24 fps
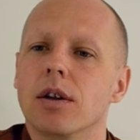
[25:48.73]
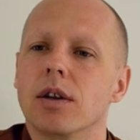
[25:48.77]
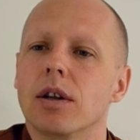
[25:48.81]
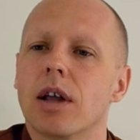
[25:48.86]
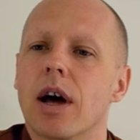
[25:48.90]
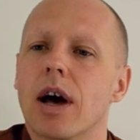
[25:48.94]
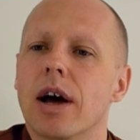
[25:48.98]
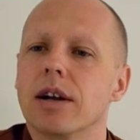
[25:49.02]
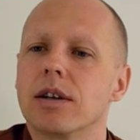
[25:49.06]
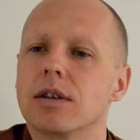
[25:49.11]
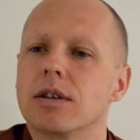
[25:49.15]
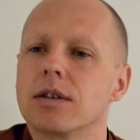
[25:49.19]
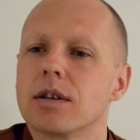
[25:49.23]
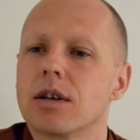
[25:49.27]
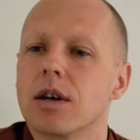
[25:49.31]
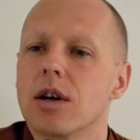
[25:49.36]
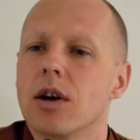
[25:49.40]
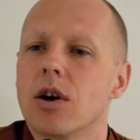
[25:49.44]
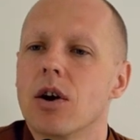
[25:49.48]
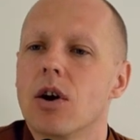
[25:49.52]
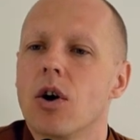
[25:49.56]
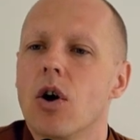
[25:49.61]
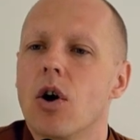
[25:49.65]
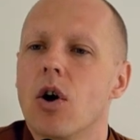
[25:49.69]
that
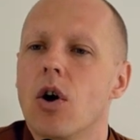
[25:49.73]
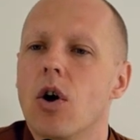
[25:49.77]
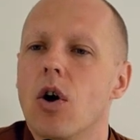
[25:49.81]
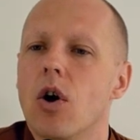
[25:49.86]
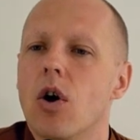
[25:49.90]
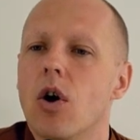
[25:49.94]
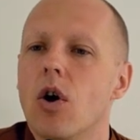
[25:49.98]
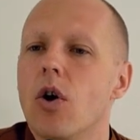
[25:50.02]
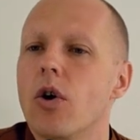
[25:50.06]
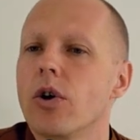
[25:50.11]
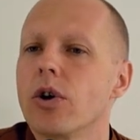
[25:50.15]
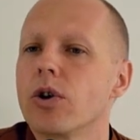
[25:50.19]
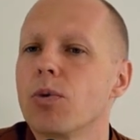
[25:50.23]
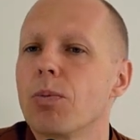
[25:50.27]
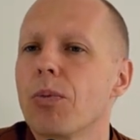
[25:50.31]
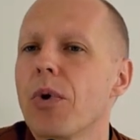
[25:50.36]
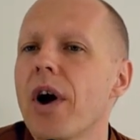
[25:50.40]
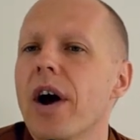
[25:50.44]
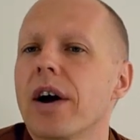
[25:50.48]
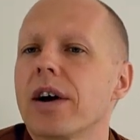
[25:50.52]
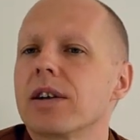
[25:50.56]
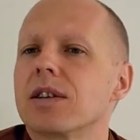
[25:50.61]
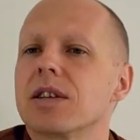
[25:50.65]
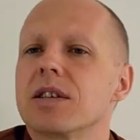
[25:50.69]
all you
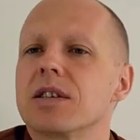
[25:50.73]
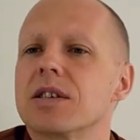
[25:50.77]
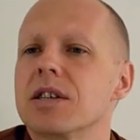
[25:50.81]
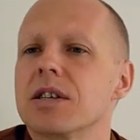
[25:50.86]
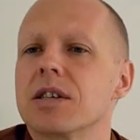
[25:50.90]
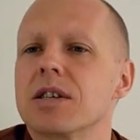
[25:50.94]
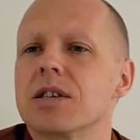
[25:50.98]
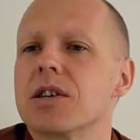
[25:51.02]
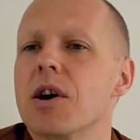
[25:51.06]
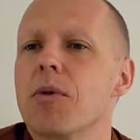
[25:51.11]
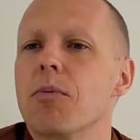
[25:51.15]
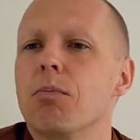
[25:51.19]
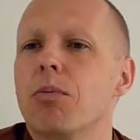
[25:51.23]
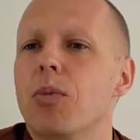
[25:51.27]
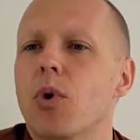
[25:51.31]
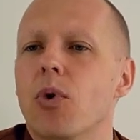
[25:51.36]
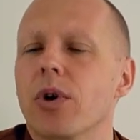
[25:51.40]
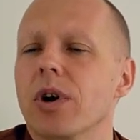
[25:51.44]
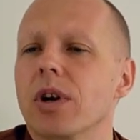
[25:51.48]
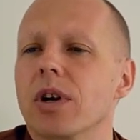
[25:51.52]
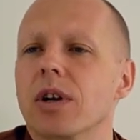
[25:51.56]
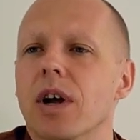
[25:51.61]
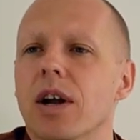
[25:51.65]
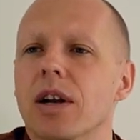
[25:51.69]
practice in some
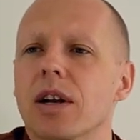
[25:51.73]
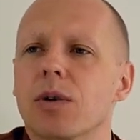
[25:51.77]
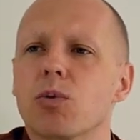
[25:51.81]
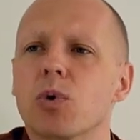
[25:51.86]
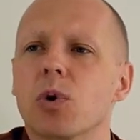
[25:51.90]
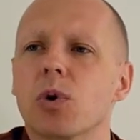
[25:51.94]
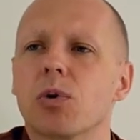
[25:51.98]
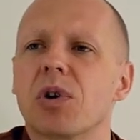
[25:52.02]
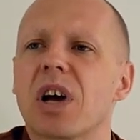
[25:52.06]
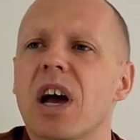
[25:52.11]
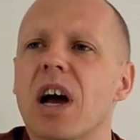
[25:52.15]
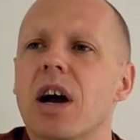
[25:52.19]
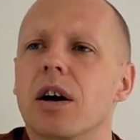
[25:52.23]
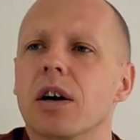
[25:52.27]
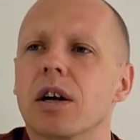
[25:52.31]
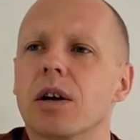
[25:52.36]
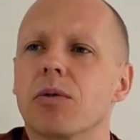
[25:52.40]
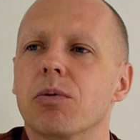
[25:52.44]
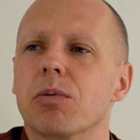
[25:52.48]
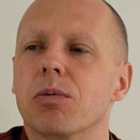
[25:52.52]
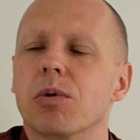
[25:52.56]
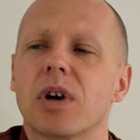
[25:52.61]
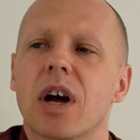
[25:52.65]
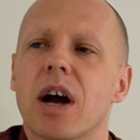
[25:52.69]
point and it will carry,